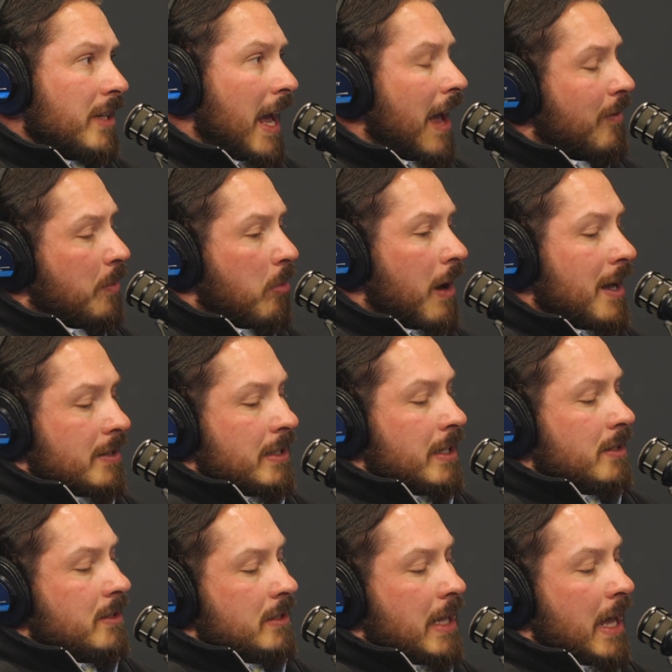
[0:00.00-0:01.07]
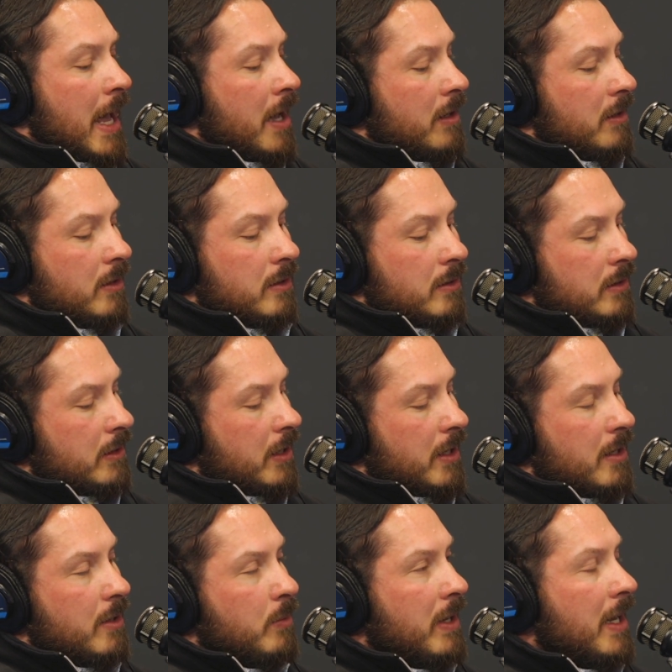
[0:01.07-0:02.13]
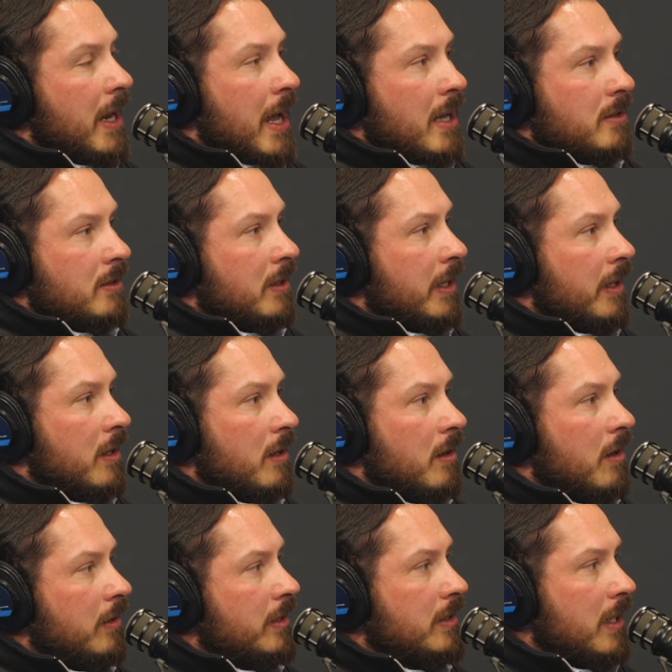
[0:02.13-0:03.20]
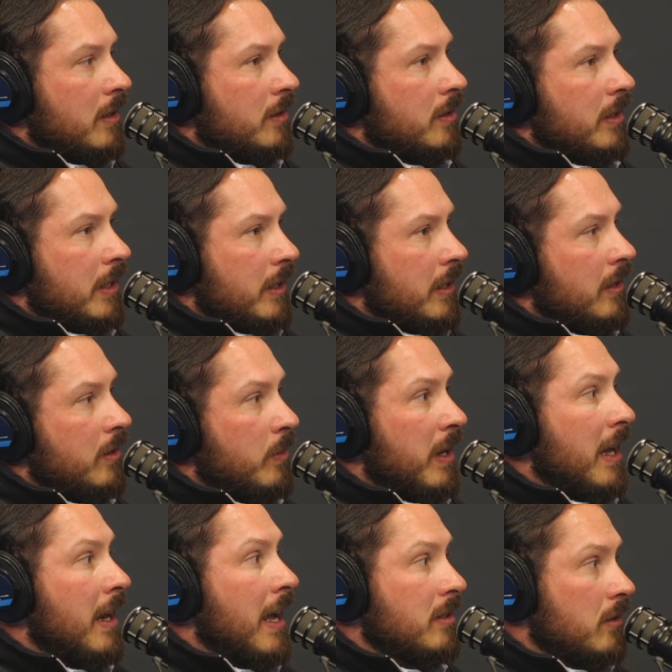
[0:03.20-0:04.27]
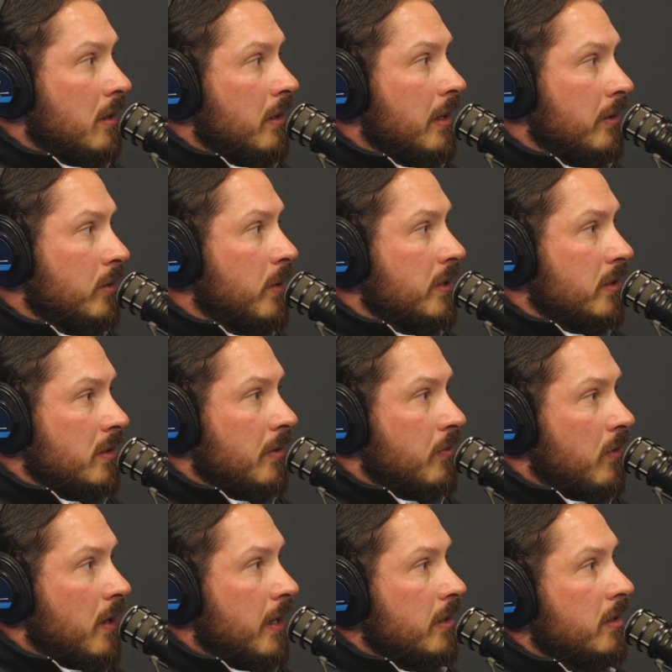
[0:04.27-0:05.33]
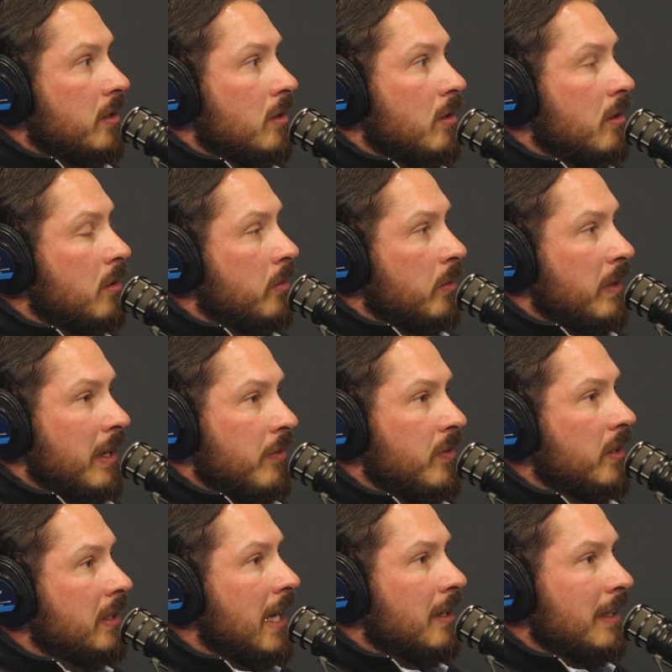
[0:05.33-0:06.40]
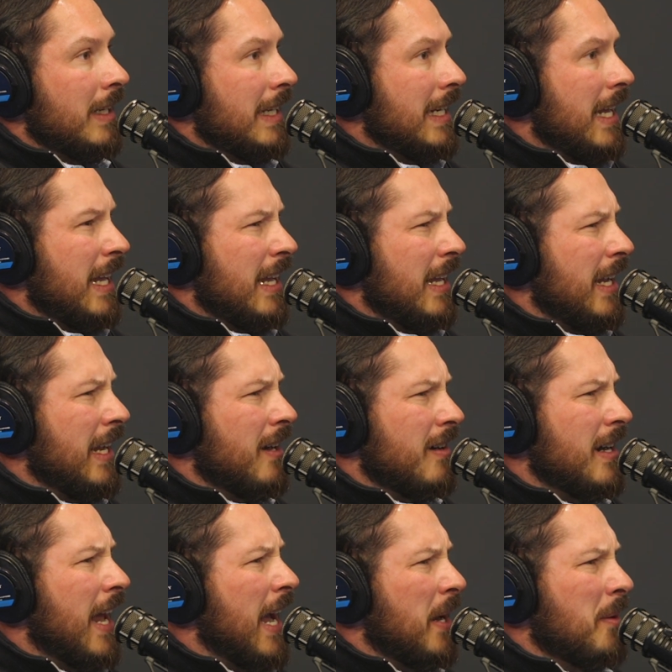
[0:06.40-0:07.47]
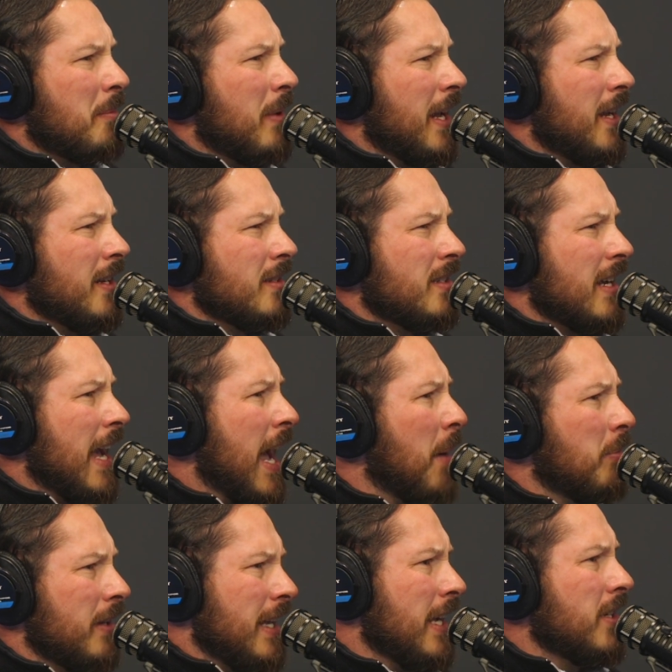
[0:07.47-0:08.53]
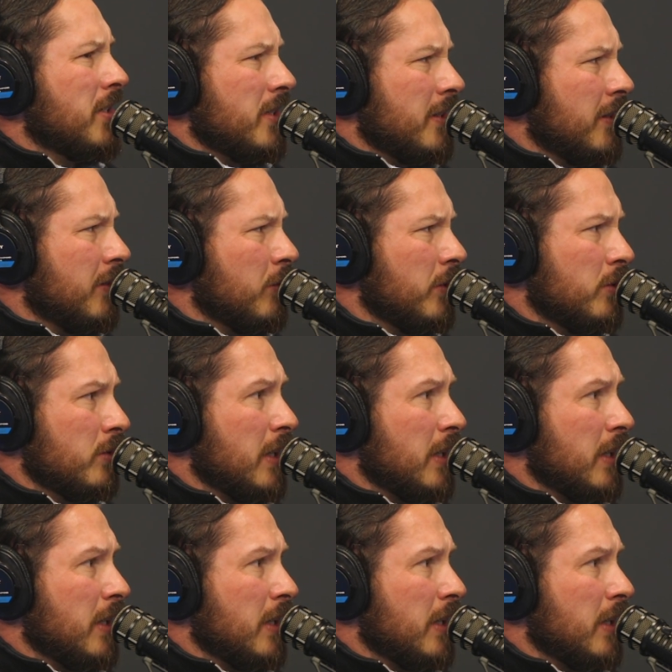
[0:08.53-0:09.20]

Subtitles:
to have a process that we had to ask like all these either we had to ask all the health questions up front, or we had filled out like an 8 or 9 page application, which was